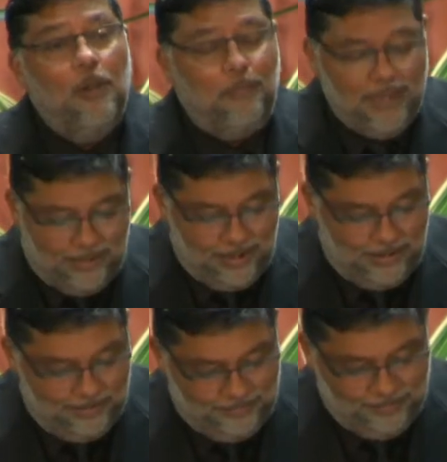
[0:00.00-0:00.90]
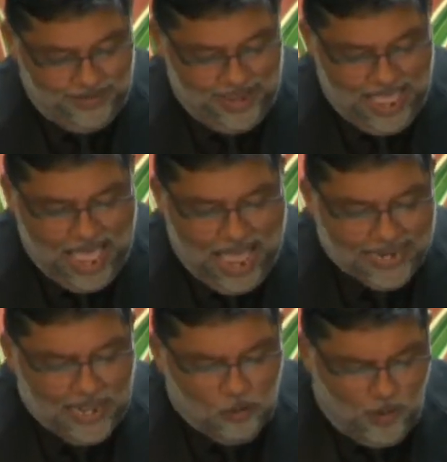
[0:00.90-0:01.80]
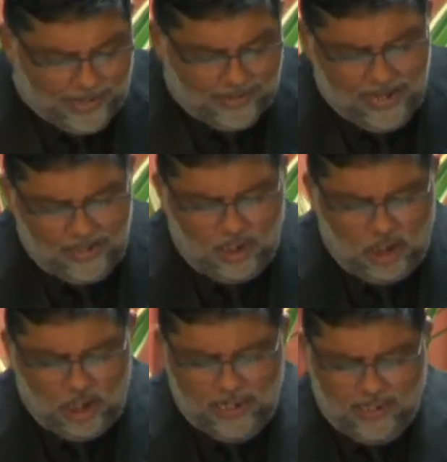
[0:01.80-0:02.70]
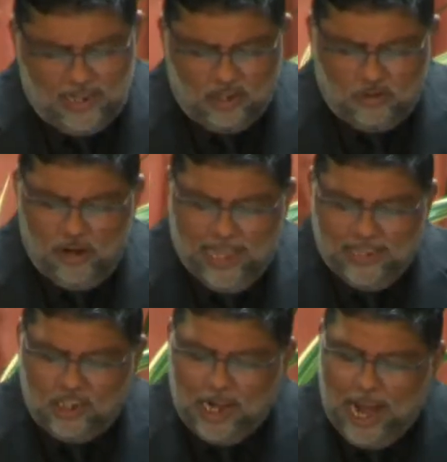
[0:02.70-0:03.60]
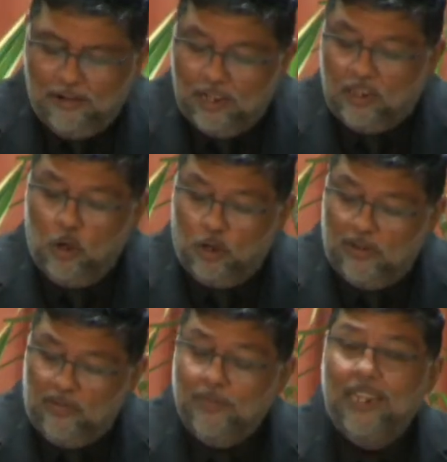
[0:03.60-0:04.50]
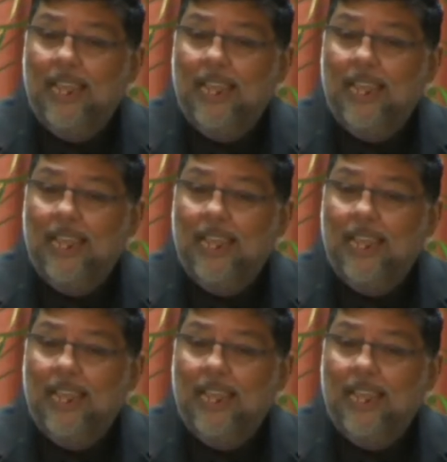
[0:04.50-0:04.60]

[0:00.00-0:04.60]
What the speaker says: with Peter. And they witnessed Jesus raise Jairus' daughter from the